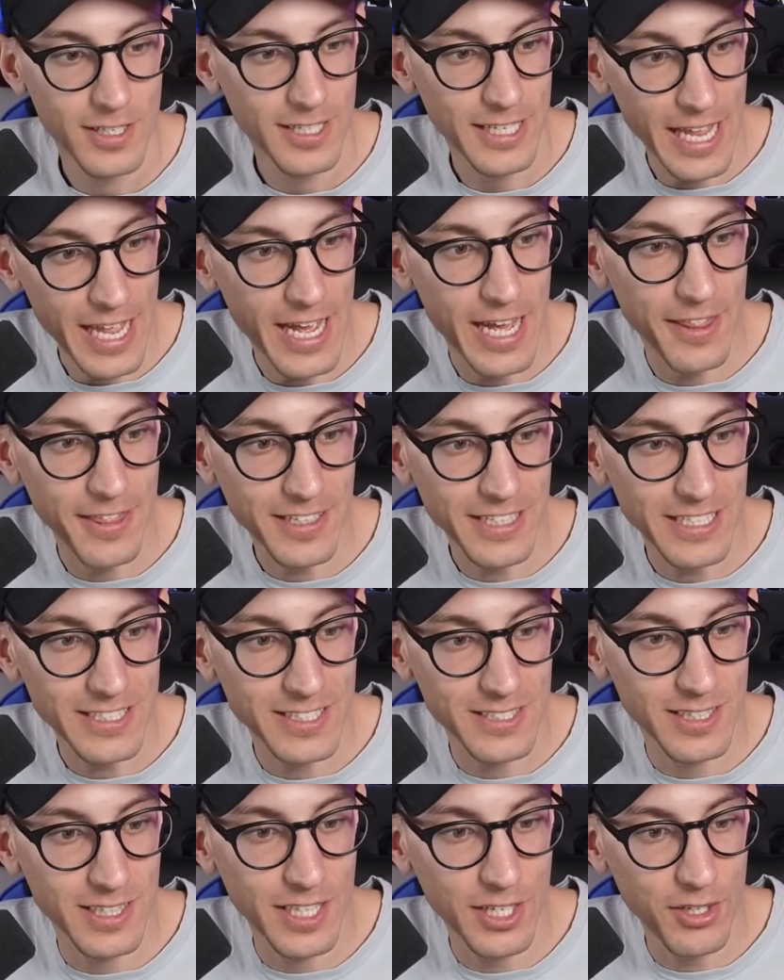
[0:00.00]
Yeah, I think
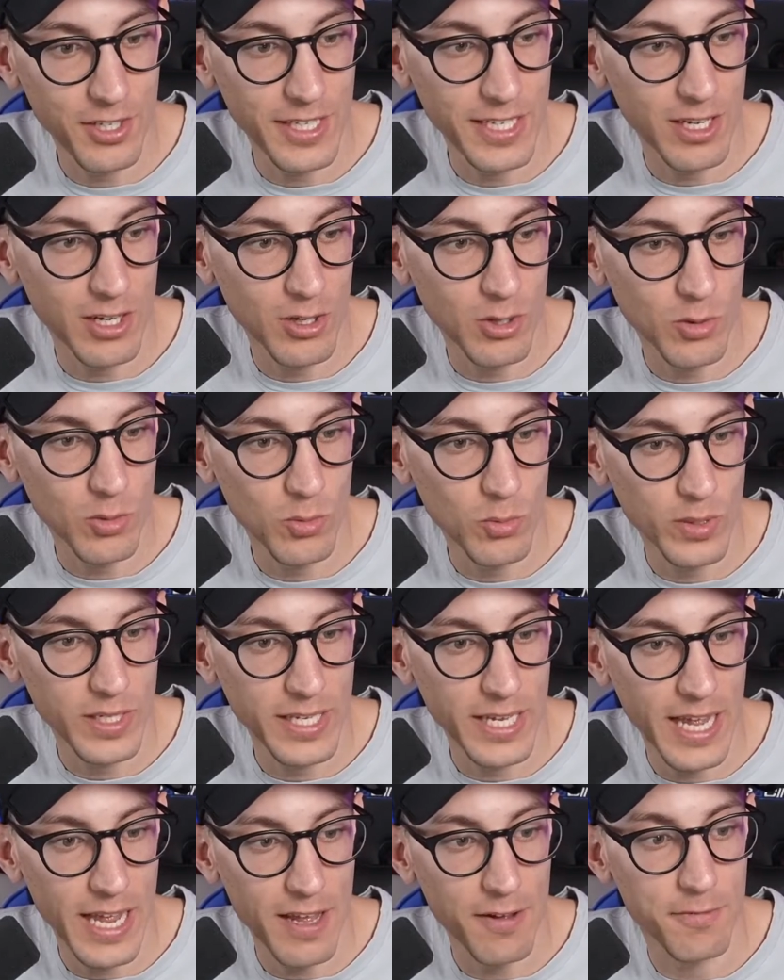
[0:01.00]
that's literally all we
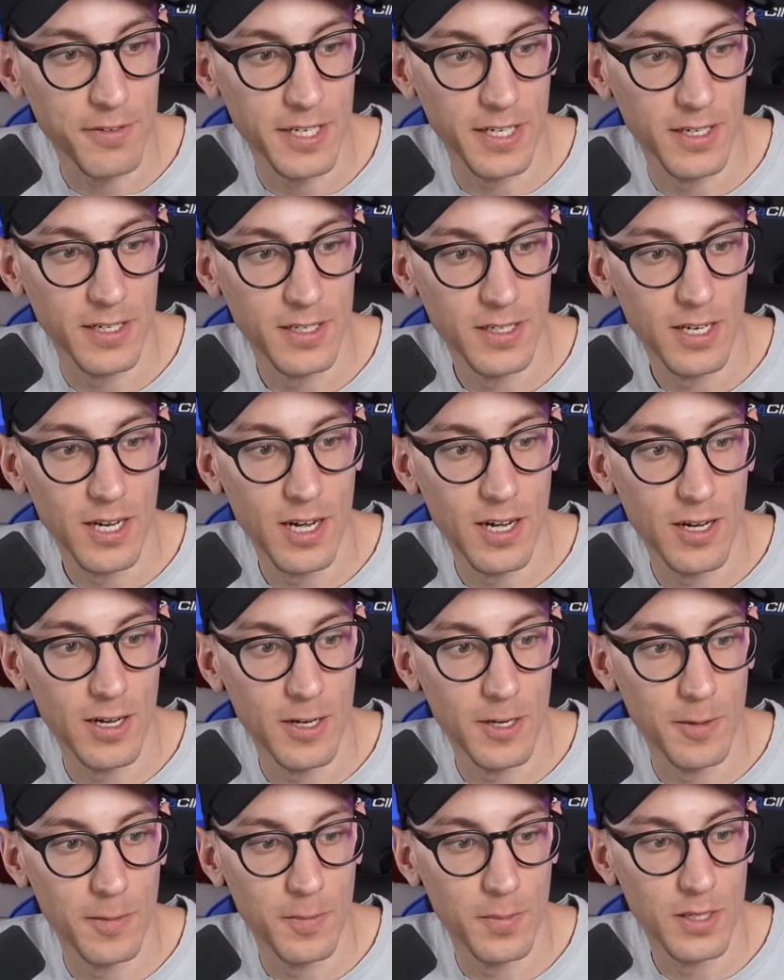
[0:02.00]
have here.
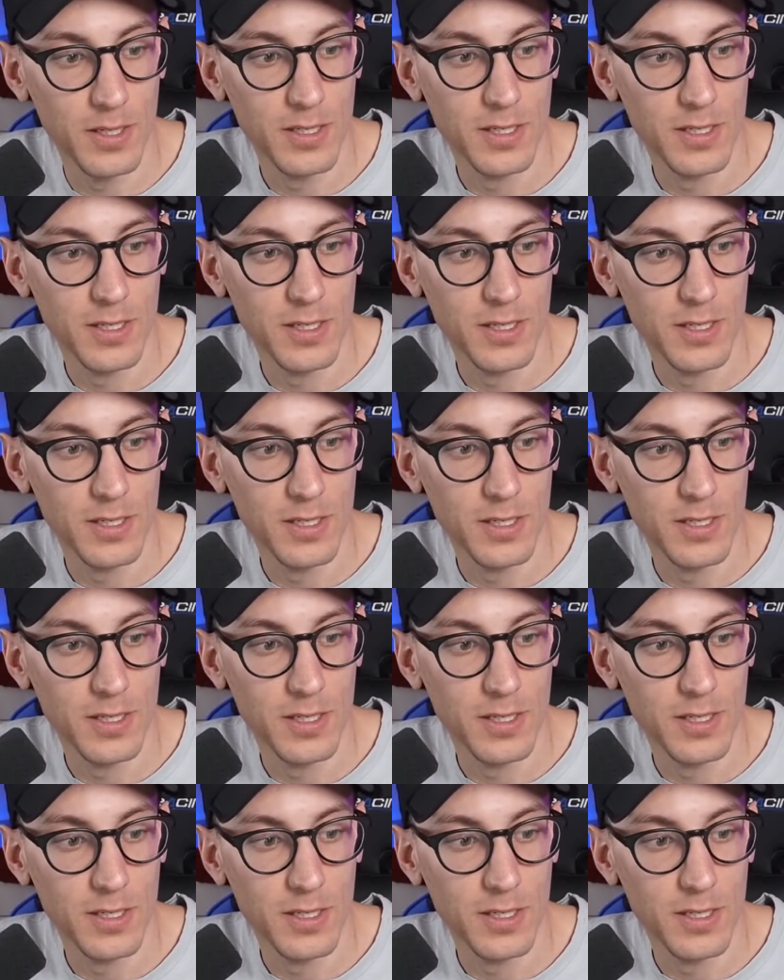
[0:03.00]
Um,